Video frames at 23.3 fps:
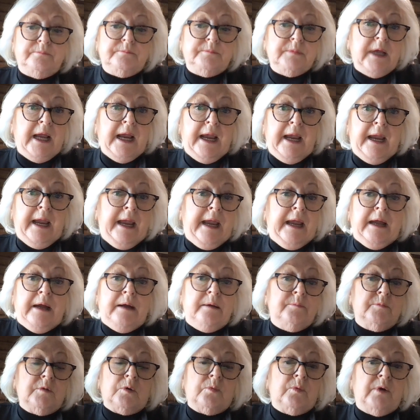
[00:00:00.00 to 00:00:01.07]

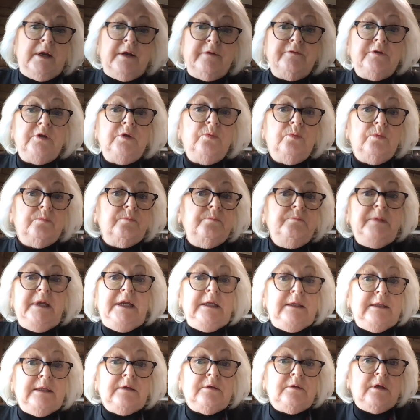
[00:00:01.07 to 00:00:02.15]
ham or whatever you
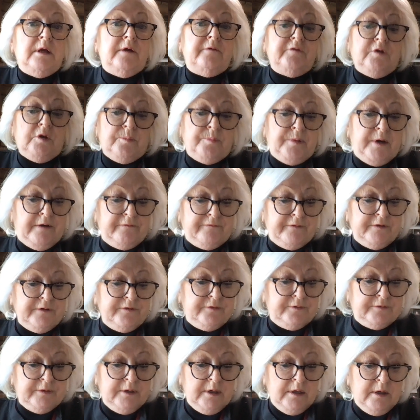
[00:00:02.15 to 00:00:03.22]
meat that of your
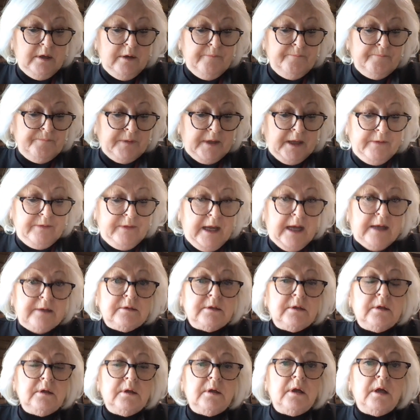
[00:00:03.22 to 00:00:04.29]
preference,
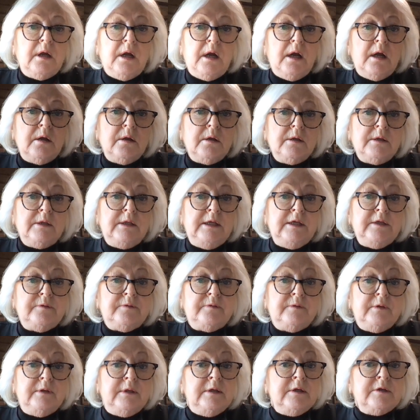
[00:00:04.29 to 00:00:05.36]
that
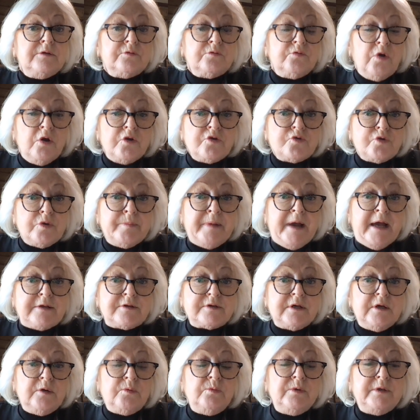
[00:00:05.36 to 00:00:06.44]
this grocery
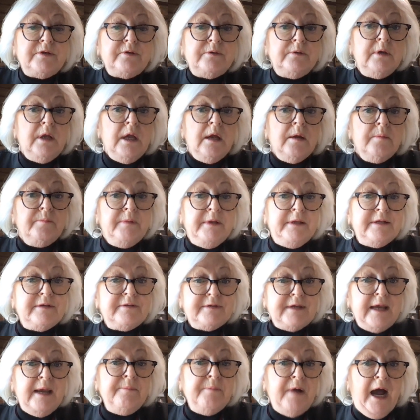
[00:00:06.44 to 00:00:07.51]
basket would be the
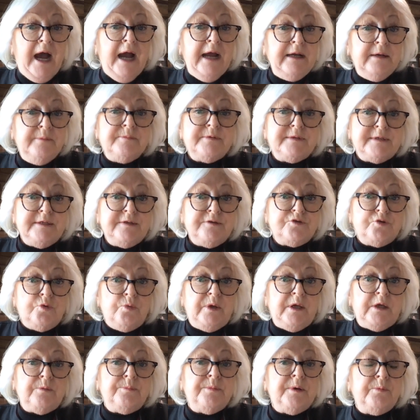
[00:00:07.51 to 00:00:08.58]
same items each
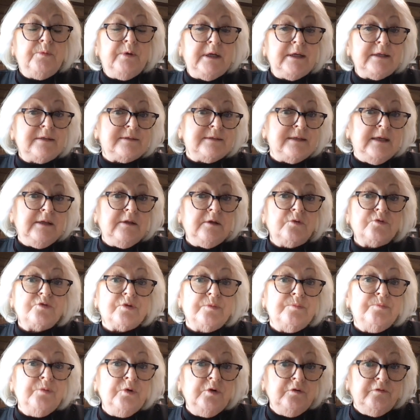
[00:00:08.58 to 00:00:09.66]
week, but we could see there's
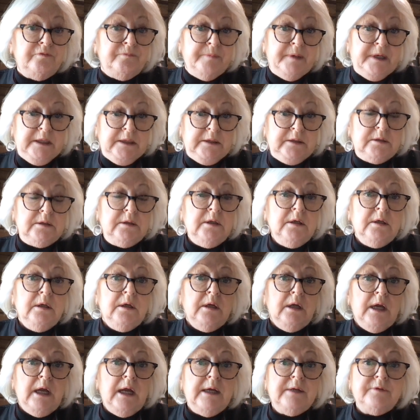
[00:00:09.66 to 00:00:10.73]
a movement.
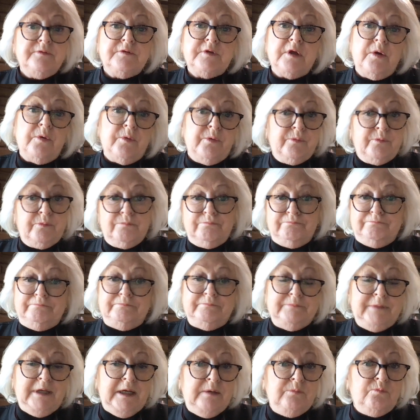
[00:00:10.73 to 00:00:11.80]
And so
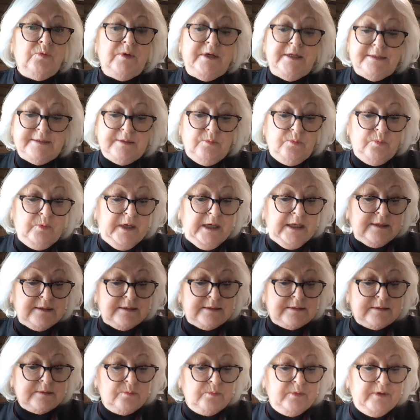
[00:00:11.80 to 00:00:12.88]
in recent
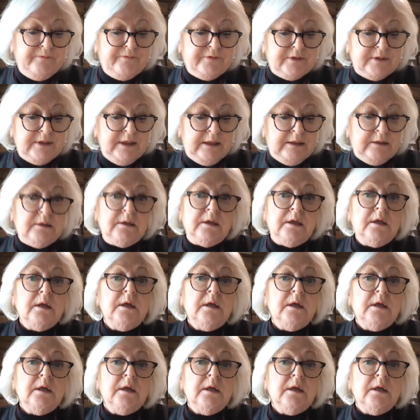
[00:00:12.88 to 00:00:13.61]
weeks, we've seen,